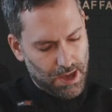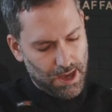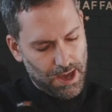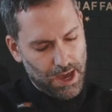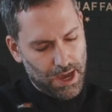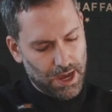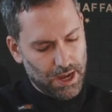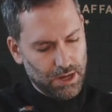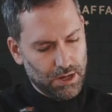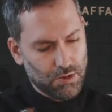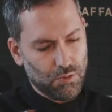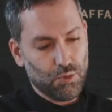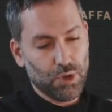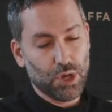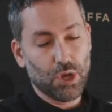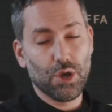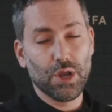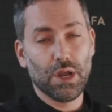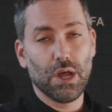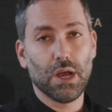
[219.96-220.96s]
and
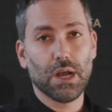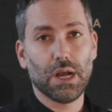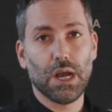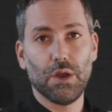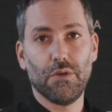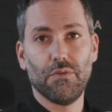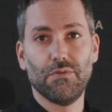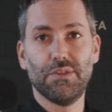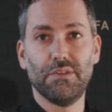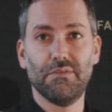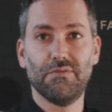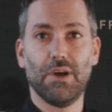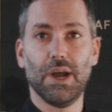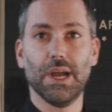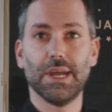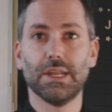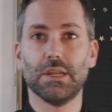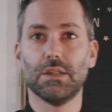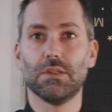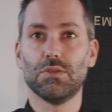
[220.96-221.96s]
we're gonna kind of
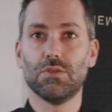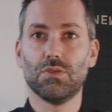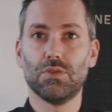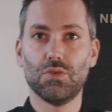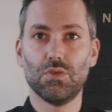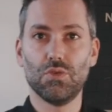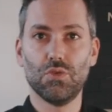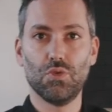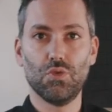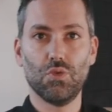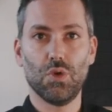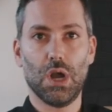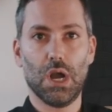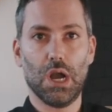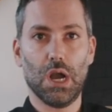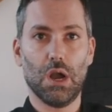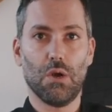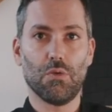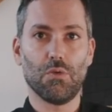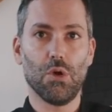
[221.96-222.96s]
divide it to
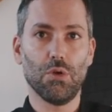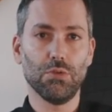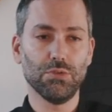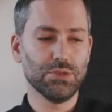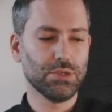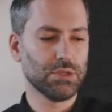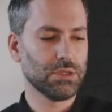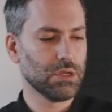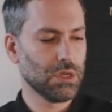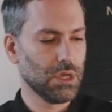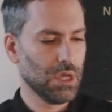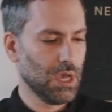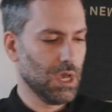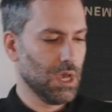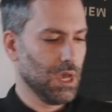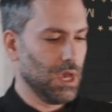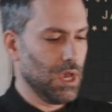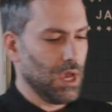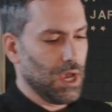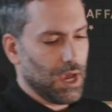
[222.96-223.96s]
rolls,
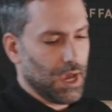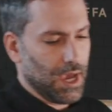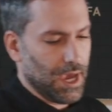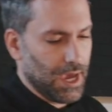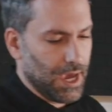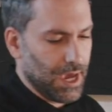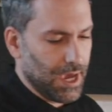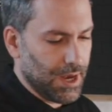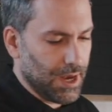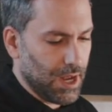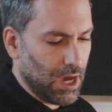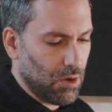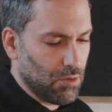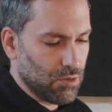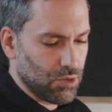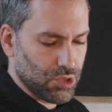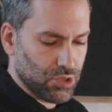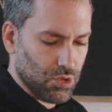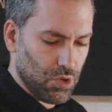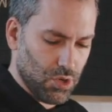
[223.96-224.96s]
and I
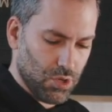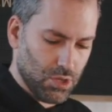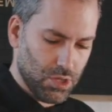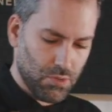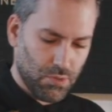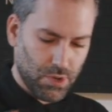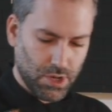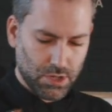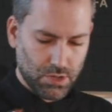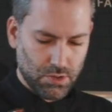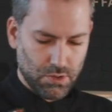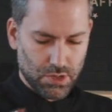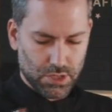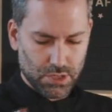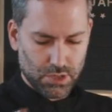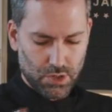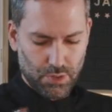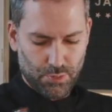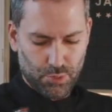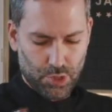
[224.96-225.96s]
will show you the way to do it.
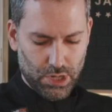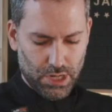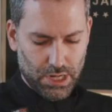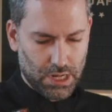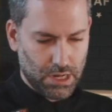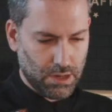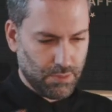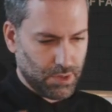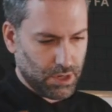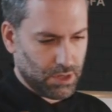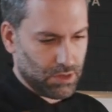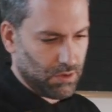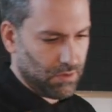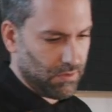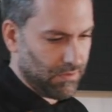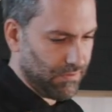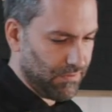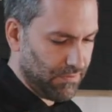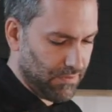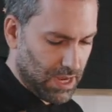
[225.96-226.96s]
So you put a little bit
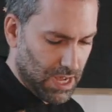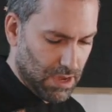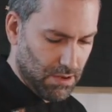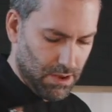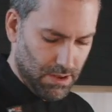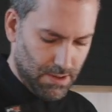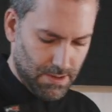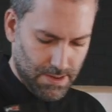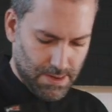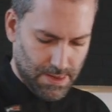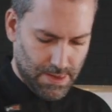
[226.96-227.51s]
of flour,